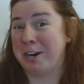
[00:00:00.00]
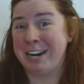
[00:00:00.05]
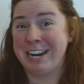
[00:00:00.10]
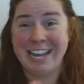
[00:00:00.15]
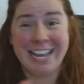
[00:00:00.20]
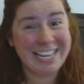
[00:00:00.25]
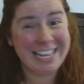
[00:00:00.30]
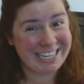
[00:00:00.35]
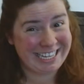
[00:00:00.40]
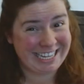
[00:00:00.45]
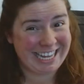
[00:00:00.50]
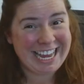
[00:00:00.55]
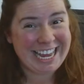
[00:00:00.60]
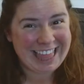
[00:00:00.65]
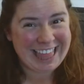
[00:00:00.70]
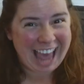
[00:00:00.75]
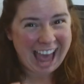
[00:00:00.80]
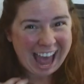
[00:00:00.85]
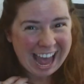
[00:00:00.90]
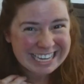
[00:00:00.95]
gonna see
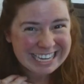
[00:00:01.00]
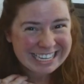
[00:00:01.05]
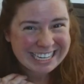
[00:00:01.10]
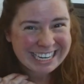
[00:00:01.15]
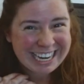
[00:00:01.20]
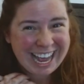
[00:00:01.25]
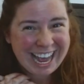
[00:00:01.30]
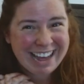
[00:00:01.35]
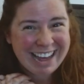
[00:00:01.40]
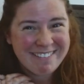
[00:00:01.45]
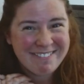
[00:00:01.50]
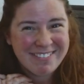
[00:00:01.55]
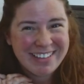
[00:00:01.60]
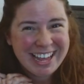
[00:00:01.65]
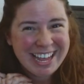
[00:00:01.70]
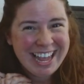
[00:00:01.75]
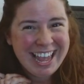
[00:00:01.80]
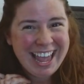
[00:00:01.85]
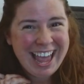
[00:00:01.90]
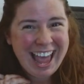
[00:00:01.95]
that um,
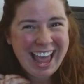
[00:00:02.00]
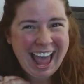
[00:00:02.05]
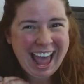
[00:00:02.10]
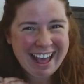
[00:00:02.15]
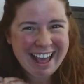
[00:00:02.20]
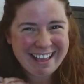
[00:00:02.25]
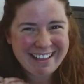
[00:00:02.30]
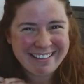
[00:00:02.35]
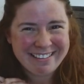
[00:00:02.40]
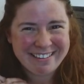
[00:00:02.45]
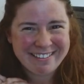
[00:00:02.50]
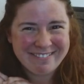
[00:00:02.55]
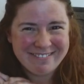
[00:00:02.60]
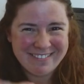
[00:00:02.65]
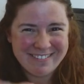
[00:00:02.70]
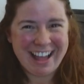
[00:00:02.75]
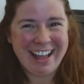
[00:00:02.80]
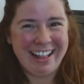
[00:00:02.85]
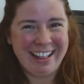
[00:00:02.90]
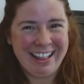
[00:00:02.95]
as
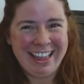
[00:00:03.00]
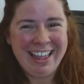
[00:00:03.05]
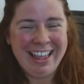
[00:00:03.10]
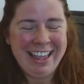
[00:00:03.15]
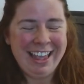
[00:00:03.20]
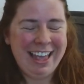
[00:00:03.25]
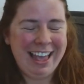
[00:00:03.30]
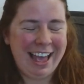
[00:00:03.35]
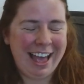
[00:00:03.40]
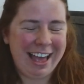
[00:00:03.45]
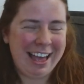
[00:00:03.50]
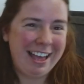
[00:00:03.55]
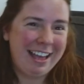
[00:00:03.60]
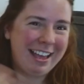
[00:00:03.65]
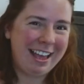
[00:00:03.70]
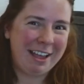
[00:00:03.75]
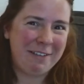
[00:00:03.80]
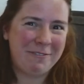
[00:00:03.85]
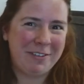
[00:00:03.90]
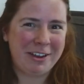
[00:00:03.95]
well. Uh,
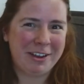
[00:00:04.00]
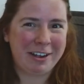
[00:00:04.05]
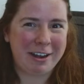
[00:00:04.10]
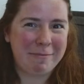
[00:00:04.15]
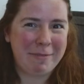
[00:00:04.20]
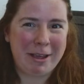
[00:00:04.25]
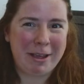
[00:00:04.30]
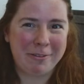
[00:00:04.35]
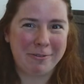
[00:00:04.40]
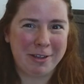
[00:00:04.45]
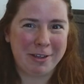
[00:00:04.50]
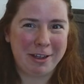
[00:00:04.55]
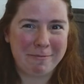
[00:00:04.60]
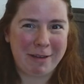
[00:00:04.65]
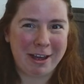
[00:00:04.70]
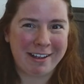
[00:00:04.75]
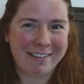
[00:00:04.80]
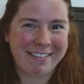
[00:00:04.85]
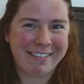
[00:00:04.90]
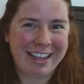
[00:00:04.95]
I figured I may as well
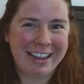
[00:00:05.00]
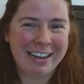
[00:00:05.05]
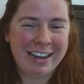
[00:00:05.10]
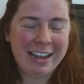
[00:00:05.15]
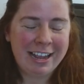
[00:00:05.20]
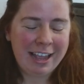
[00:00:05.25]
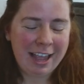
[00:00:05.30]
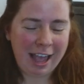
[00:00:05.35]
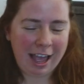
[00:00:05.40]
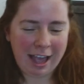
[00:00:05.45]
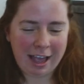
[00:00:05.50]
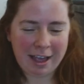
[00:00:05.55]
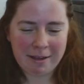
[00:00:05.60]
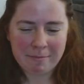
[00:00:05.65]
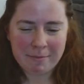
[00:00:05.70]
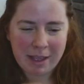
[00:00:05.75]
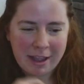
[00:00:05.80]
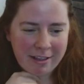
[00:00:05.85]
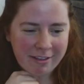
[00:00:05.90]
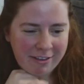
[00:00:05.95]
unbox it.
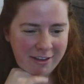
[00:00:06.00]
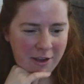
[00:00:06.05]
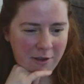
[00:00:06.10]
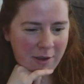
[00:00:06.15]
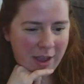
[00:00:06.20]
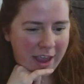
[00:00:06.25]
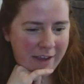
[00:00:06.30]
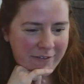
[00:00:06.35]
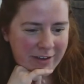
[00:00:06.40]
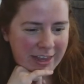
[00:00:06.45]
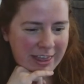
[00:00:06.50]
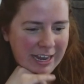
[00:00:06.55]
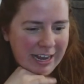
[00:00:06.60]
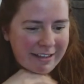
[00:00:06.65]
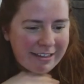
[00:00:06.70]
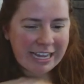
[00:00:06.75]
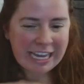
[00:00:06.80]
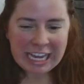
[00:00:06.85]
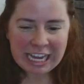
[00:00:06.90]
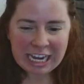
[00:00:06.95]
Um, and so everything
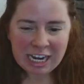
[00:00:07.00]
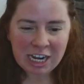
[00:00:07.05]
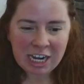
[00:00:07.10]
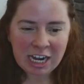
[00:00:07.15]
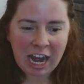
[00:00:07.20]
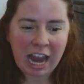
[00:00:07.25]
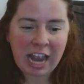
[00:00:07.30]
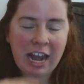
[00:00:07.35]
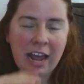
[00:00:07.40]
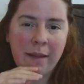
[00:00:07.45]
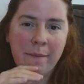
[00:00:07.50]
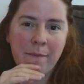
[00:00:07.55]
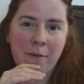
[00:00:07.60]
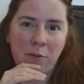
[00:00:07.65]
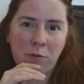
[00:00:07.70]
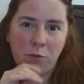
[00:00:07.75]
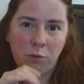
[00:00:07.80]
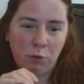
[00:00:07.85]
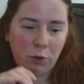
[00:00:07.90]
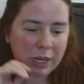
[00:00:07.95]
is here, and I'm
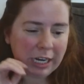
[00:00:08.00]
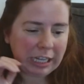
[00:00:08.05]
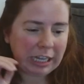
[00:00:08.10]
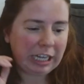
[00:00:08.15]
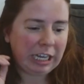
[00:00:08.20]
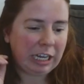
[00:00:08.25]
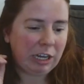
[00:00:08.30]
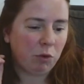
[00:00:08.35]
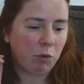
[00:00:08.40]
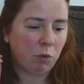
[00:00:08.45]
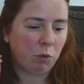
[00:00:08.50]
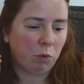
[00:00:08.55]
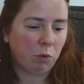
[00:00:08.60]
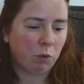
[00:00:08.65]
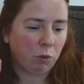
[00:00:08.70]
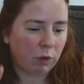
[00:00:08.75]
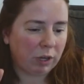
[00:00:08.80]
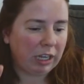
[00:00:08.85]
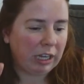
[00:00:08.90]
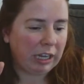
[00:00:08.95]
really,
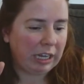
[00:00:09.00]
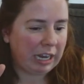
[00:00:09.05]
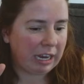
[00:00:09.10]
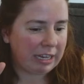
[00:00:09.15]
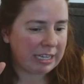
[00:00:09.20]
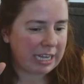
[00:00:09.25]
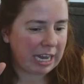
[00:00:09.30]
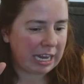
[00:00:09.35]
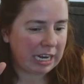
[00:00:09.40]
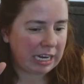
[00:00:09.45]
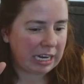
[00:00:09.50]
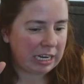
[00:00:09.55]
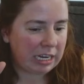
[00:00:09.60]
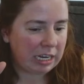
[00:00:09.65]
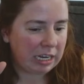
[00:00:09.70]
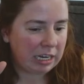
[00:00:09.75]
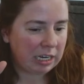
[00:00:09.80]
really excited.